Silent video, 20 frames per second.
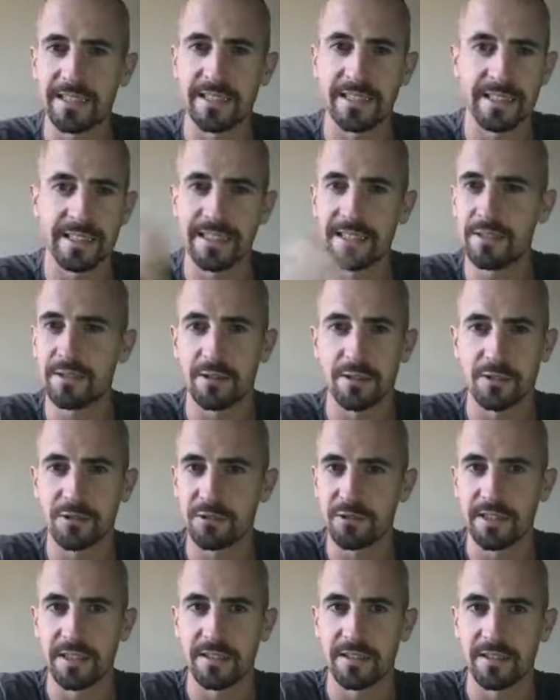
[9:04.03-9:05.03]
the indoor
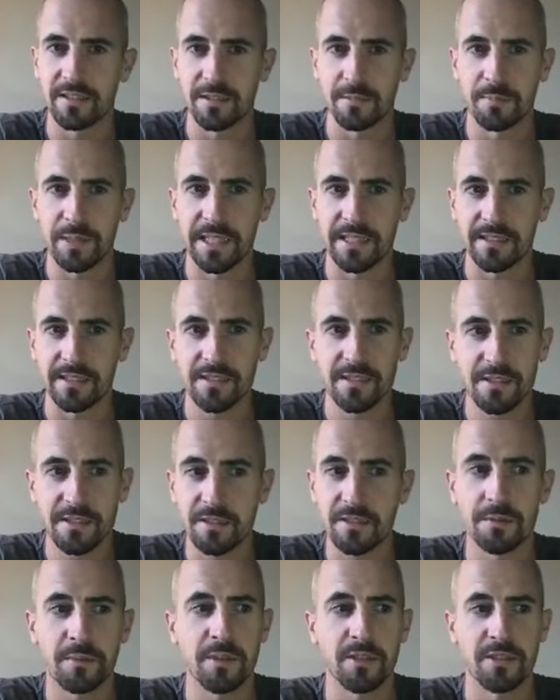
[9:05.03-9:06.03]
trainer on the bike
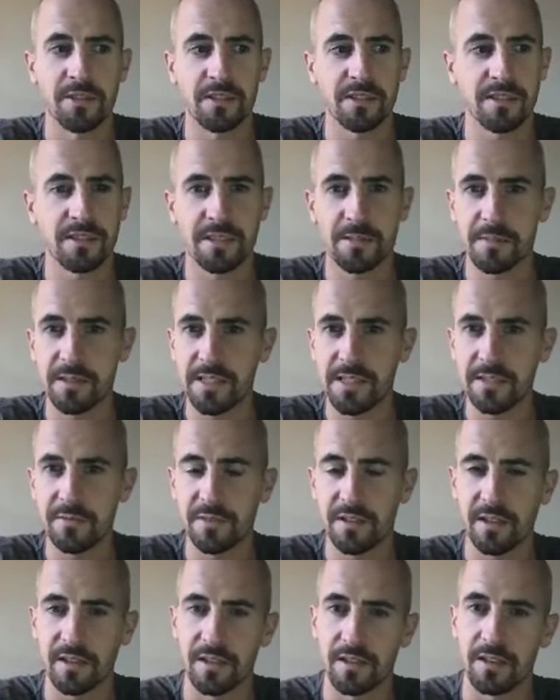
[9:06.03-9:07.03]
so much, especially for
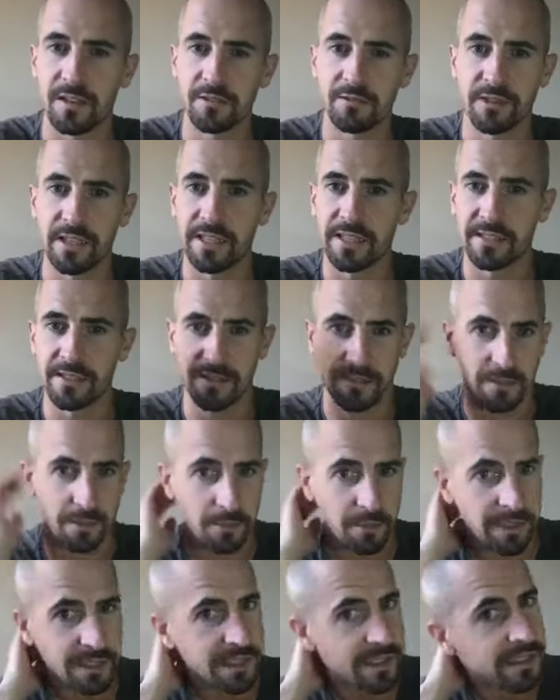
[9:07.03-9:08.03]
the long rides on the
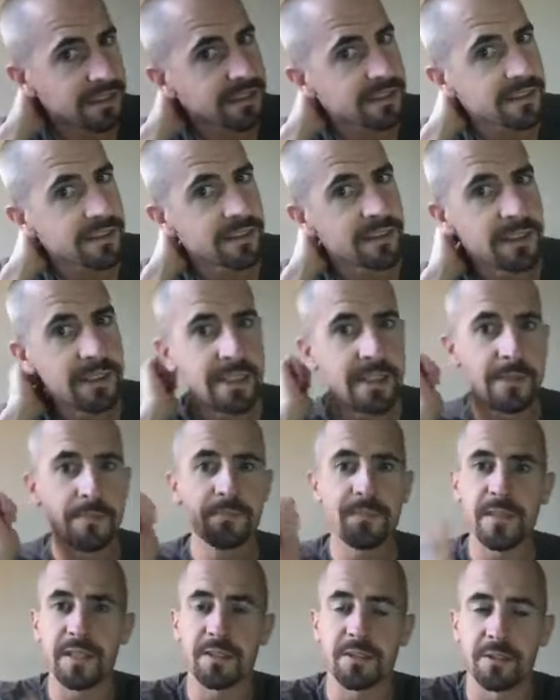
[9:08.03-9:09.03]
weekend. So
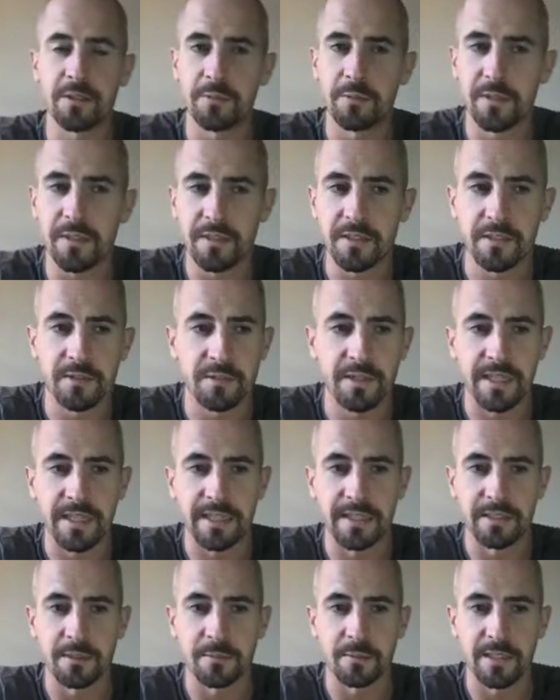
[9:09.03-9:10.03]
I don't want to do that
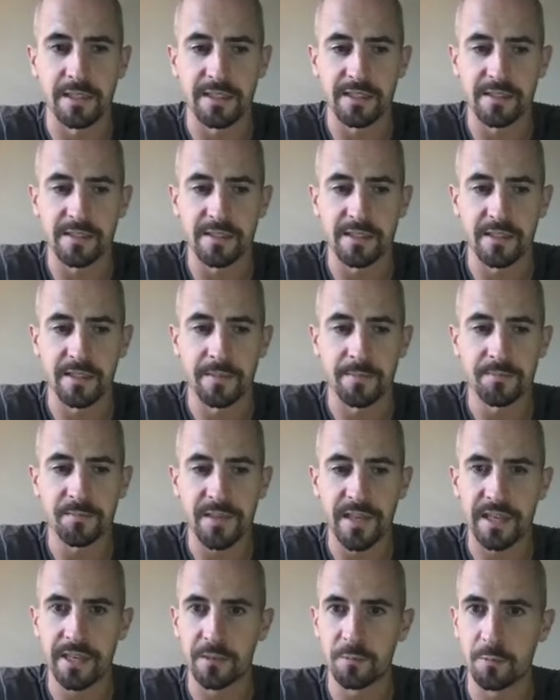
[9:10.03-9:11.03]
in the winter. So
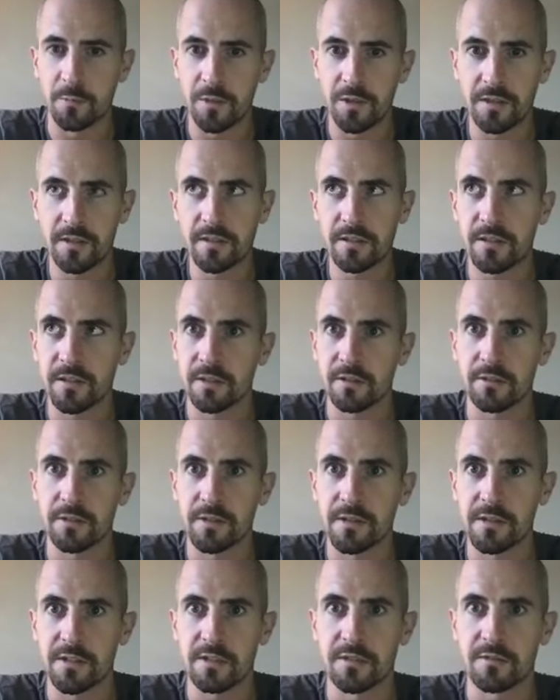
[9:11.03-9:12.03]
I had one go at
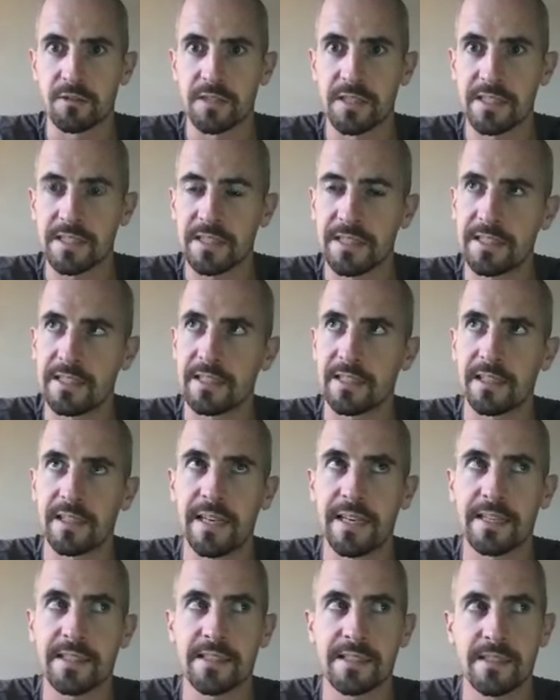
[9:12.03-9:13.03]
cross country skiing
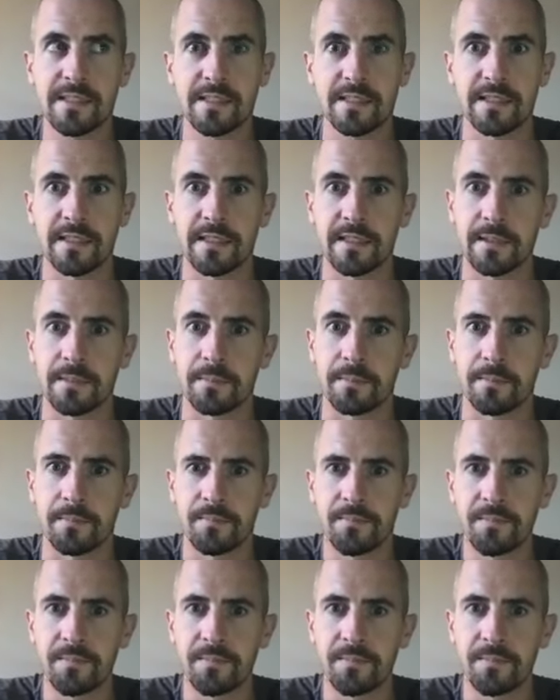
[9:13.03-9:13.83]
last um,